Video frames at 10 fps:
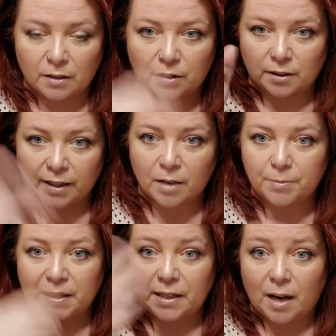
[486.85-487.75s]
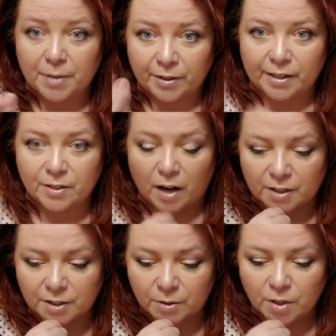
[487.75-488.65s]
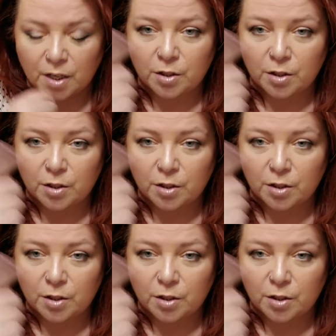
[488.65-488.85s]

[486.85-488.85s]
You click on me, I'm here to talk to you.